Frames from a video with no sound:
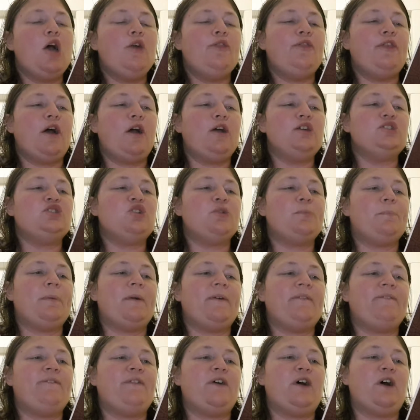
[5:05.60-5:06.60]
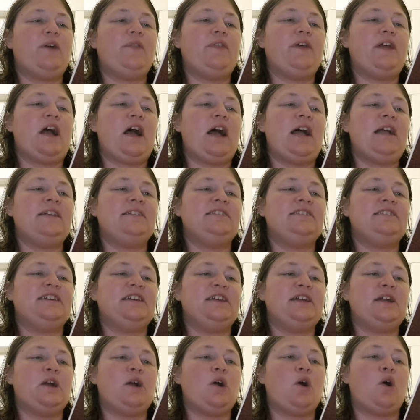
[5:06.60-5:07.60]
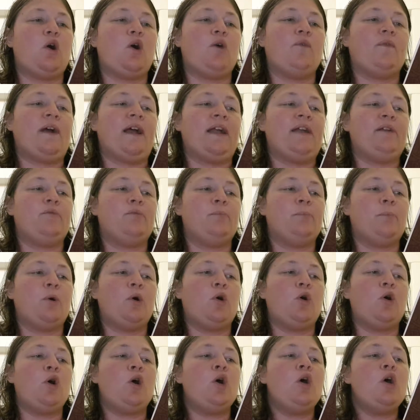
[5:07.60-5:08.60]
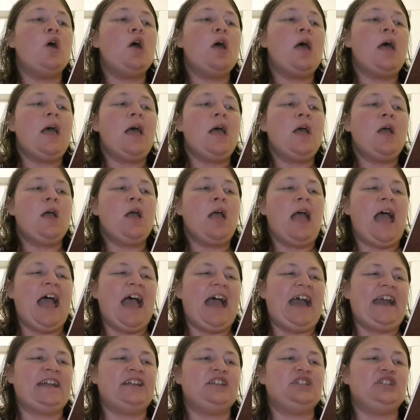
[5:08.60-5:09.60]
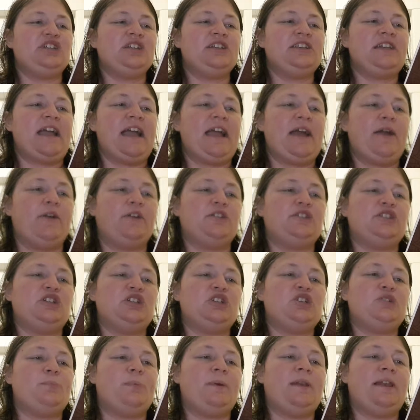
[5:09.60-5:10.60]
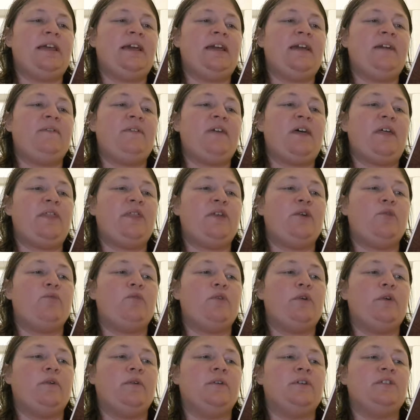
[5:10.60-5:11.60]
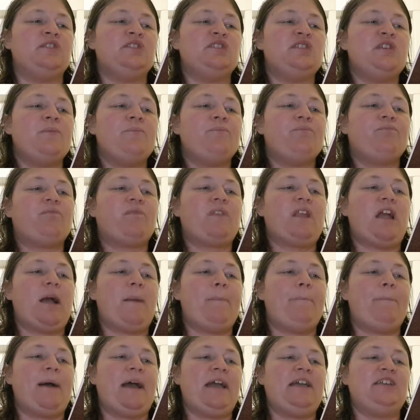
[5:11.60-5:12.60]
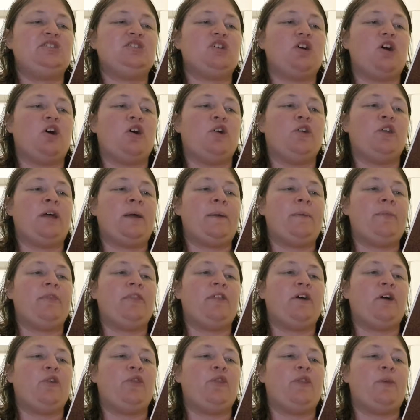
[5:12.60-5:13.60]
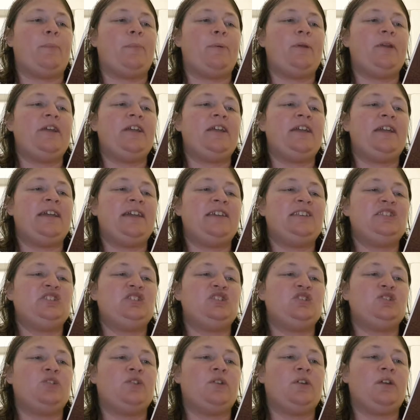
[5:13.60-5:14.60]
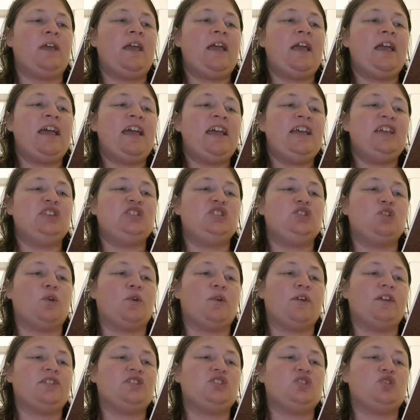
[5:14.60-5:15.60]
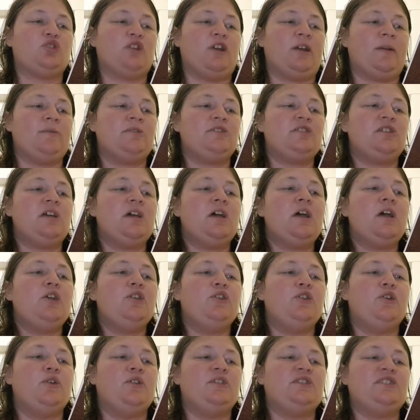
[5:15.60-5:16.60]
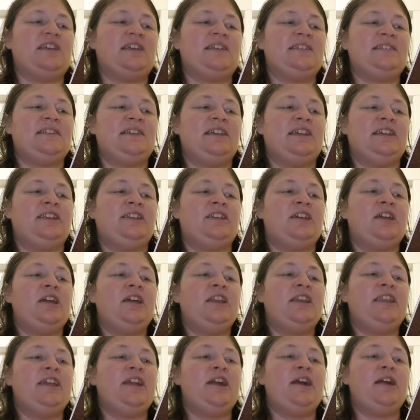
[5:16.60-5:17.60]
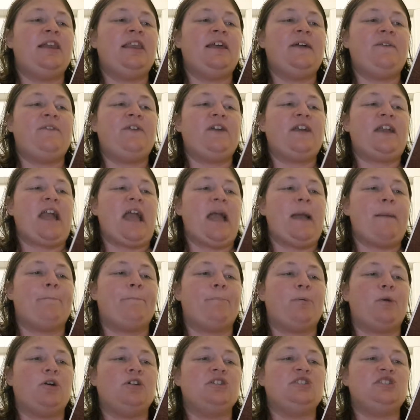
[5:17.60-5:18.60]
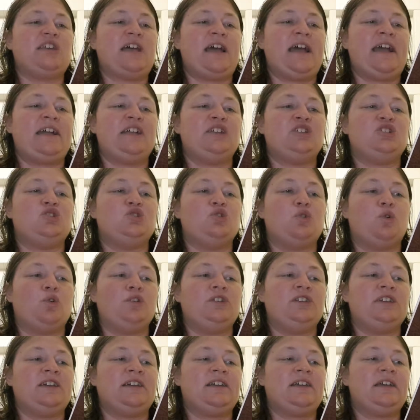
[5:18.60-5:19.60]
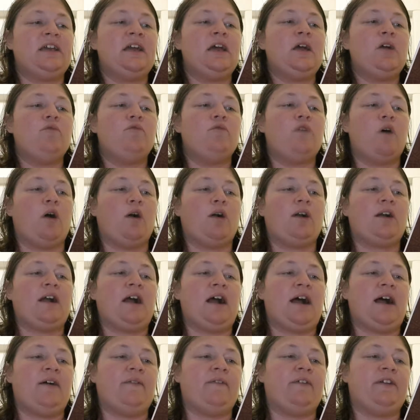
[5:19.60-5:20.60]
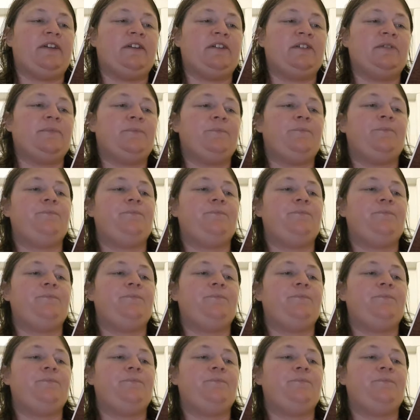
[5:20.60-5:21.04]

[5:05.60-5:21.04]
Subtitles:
Those who prefer the idea of a more ancient heritage believe that the ruins are based on the prehistoric script used in Neolithic and Bronze Age Nordic rock carvings,